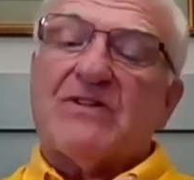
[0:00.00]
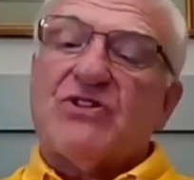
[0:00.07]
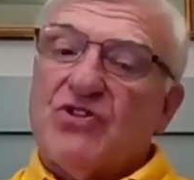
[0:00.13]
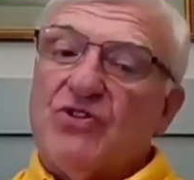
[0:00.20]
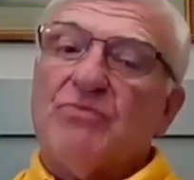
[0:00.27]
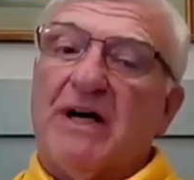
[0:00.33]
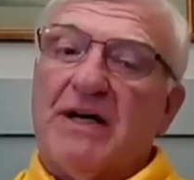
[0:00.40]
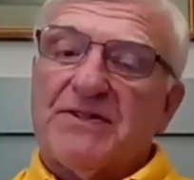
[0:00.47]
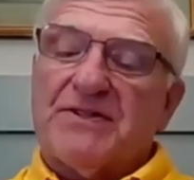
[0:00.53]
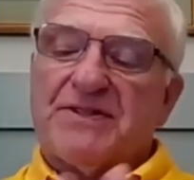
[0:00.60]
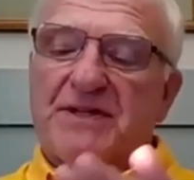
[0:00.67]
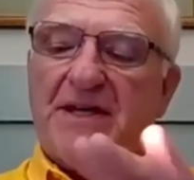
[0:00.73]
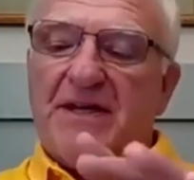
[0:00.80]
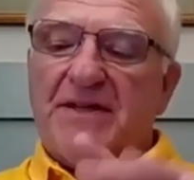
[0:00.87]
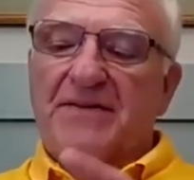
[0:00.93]

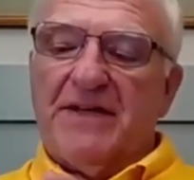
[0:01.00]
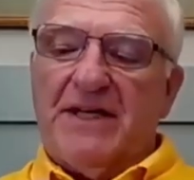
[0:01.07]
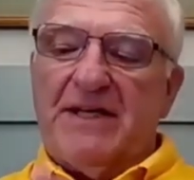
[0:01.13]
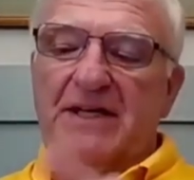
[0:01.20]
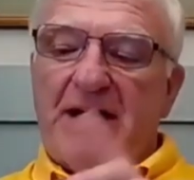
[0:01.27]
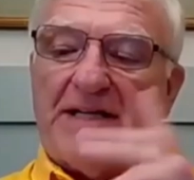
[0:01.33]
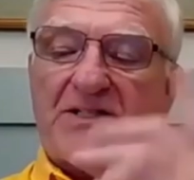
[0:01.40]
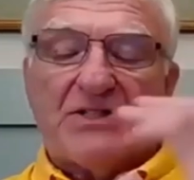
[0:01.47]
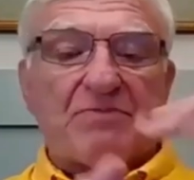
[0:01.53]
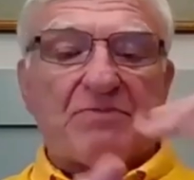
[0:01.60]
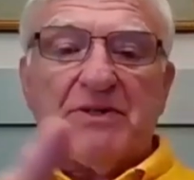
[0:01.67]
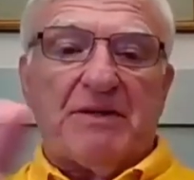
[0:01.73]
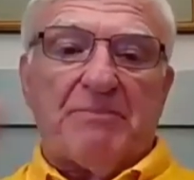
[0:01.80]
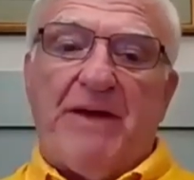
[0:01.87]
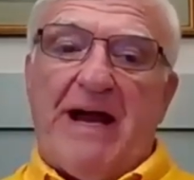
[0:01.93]

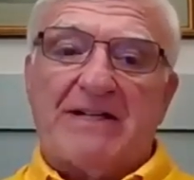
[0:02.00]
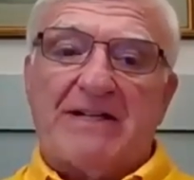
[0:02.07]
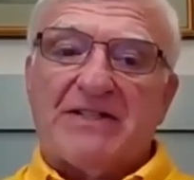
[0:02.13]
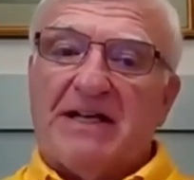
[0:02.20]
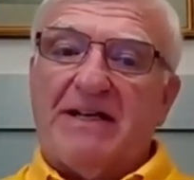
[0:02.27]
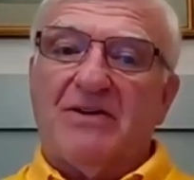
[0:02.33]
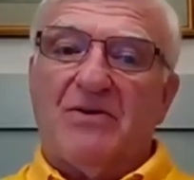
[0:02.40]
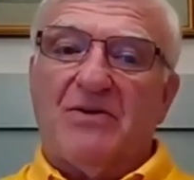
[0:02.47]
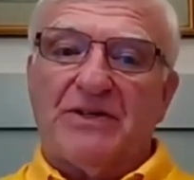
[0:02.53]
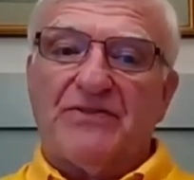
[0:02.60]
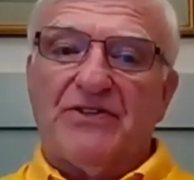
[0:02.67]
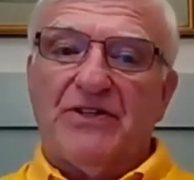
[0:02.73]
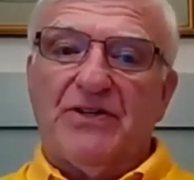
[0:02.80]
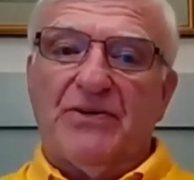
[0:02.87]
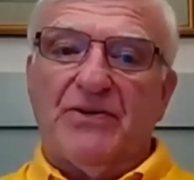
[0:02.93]
I just put the patch. I
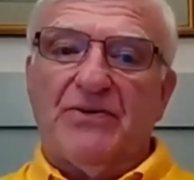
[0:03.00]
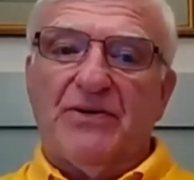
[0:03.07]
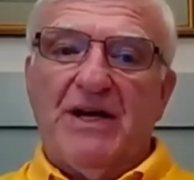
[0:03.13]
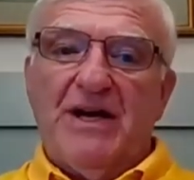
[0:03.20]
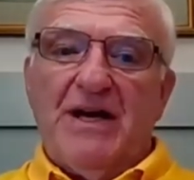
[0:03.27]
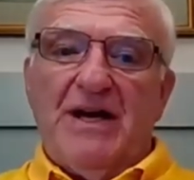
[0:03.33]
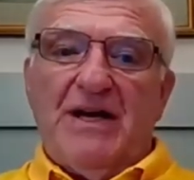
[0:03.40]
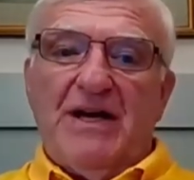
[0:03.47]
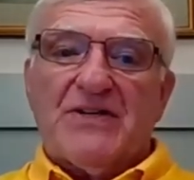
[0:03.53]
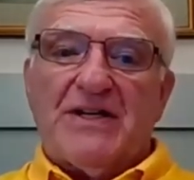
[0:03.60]
didn't know what to do.